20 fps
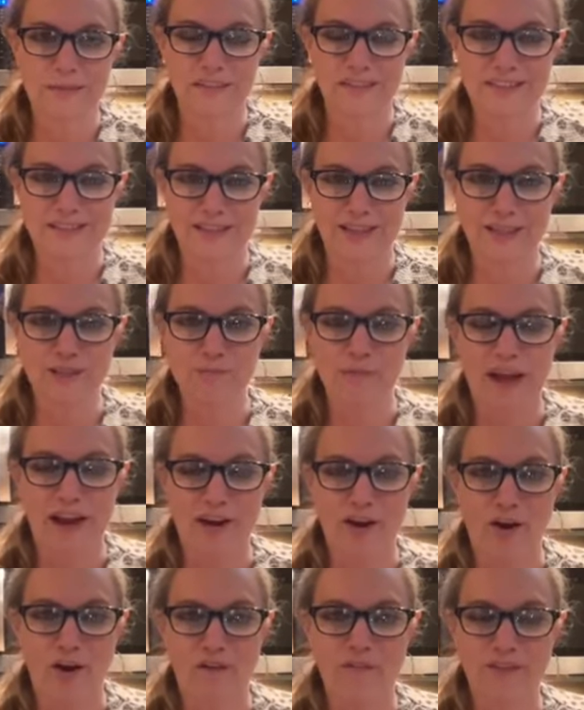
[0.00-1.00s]
these things paid
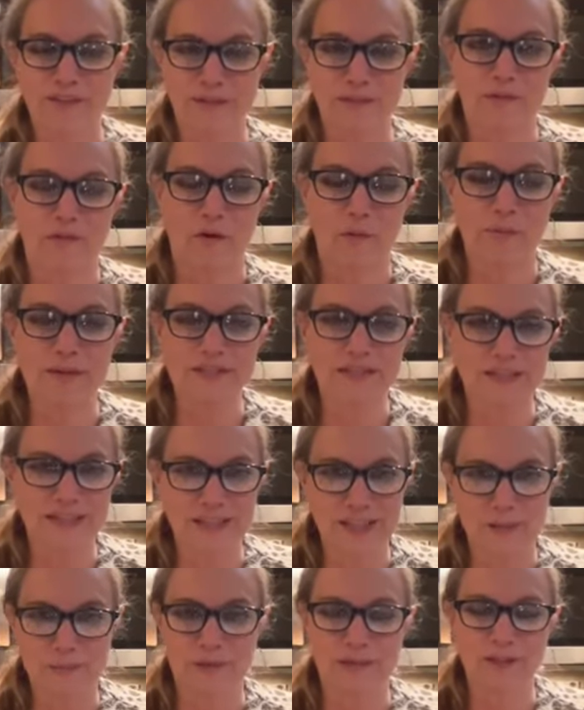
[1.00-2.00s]
off, and some of our business
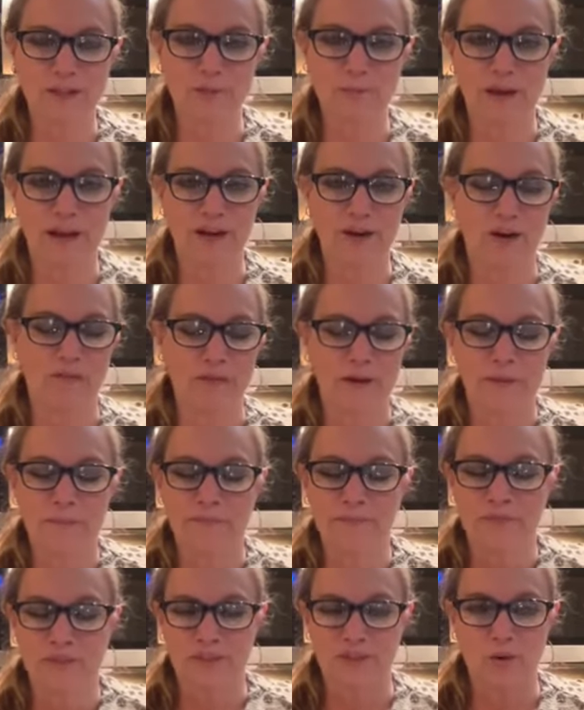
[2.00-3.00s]
expenses paid off.
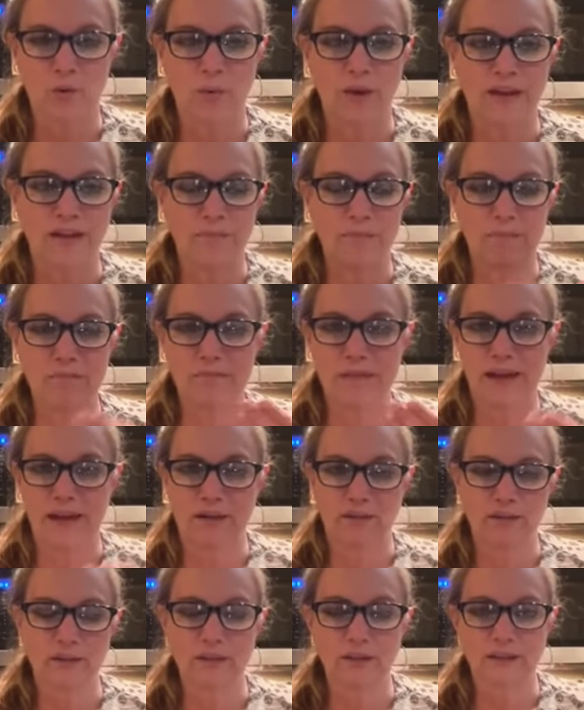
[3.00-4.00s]
So we made a
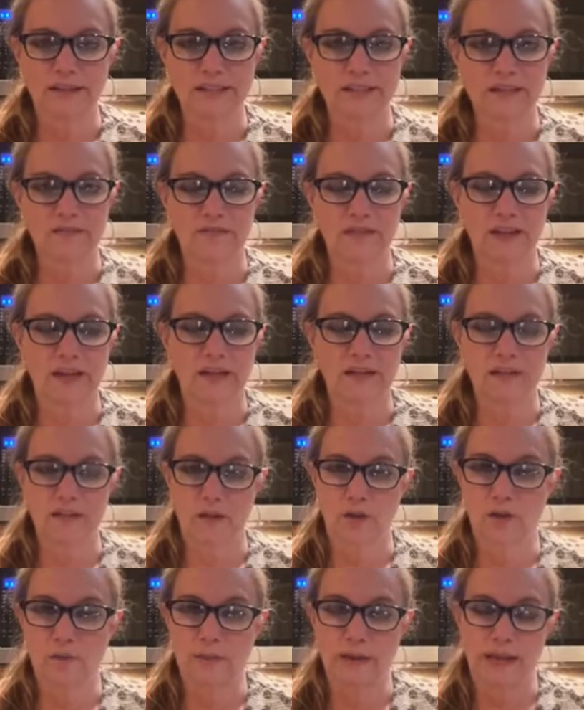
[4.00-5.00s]
little list of things that
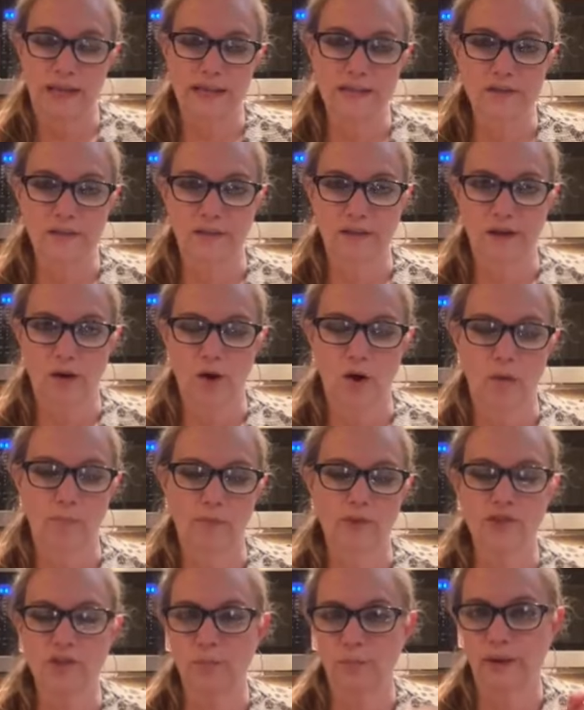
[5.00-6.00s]
could be easily
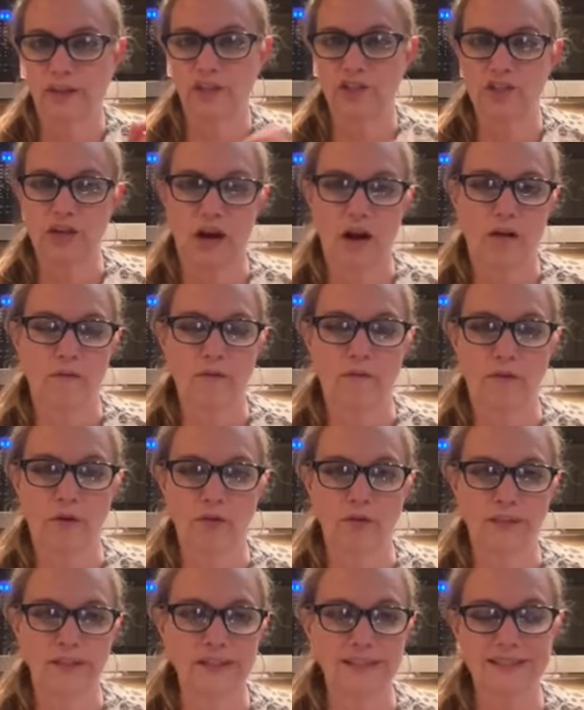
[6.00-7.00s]
accomplished and we could check off of our
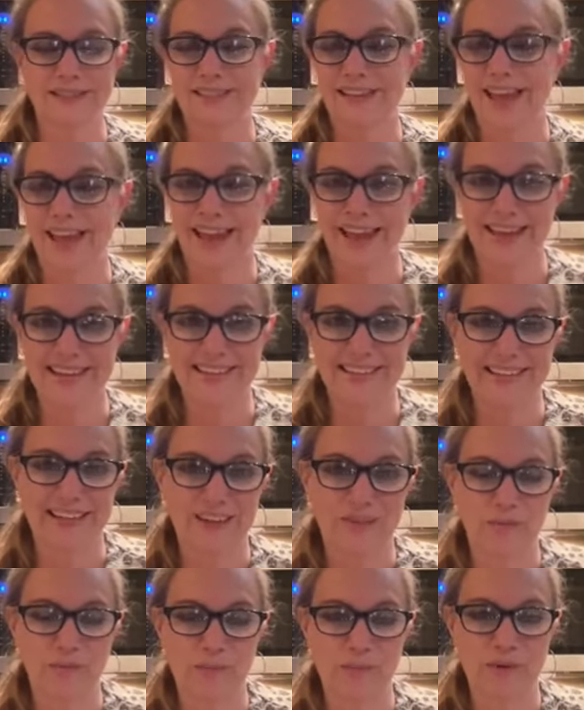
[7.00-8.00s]
list, and
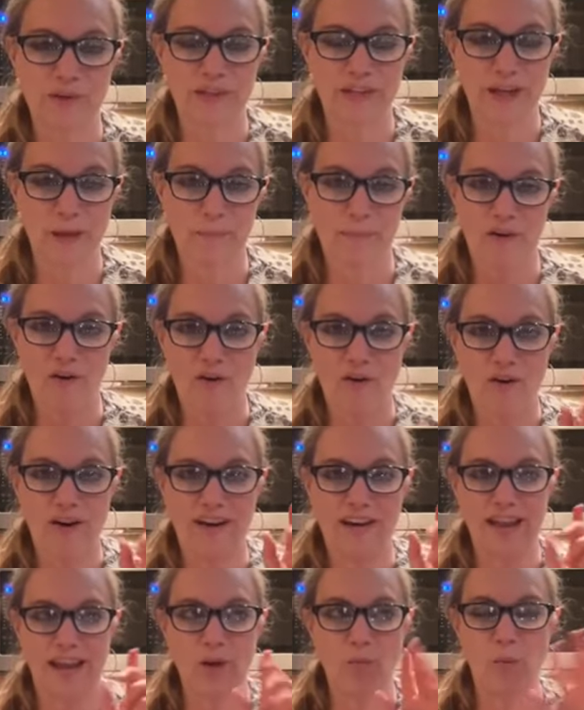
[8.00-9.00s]
we put it up on
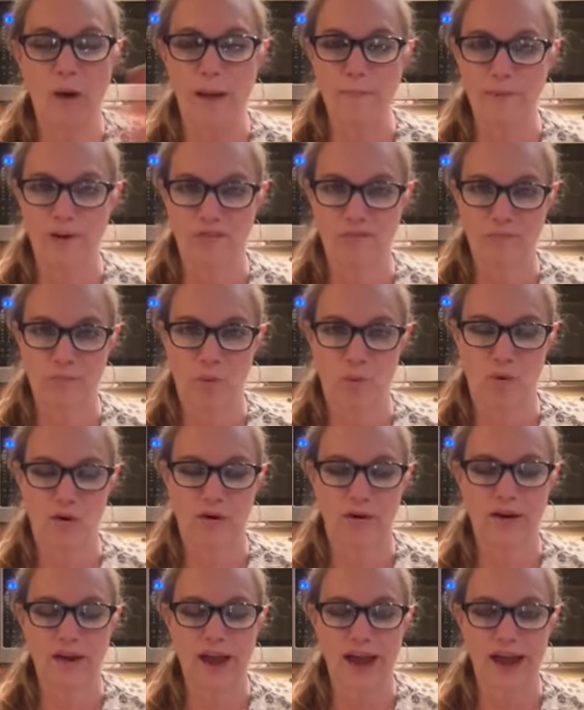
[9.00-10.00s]
a wipe-off
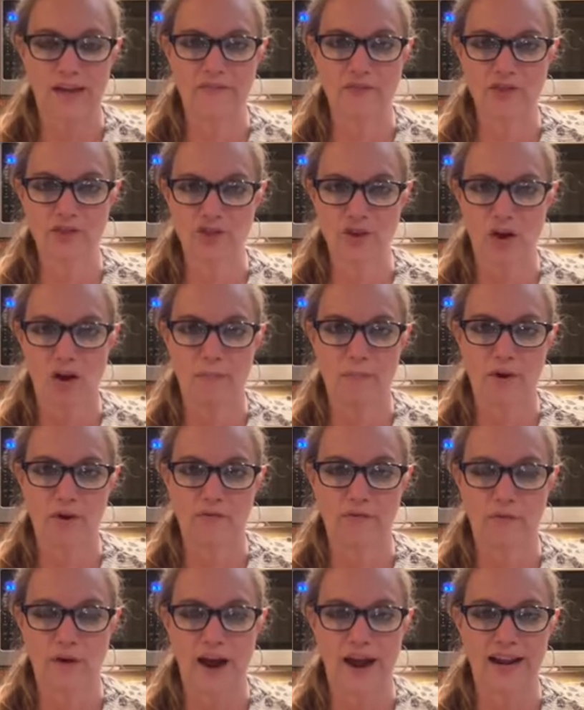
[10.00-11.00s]
board at the shop on
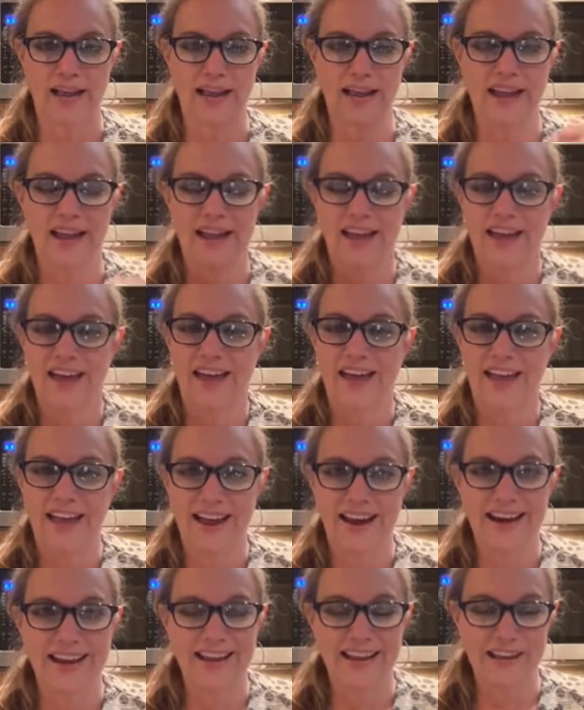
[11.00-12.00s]
Friday.
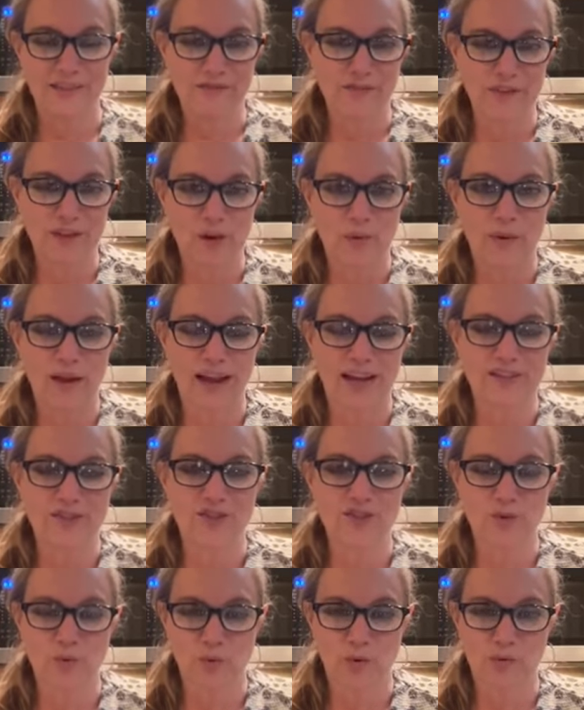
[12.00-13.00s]
And even though we had
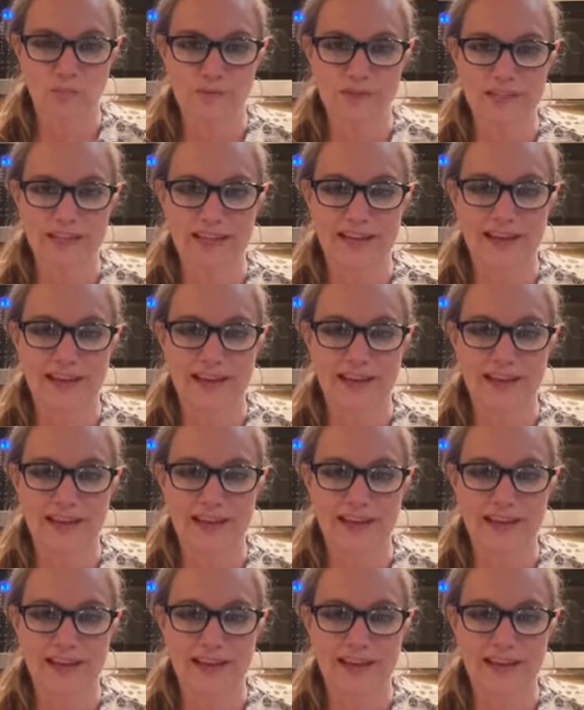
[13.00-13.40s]
storms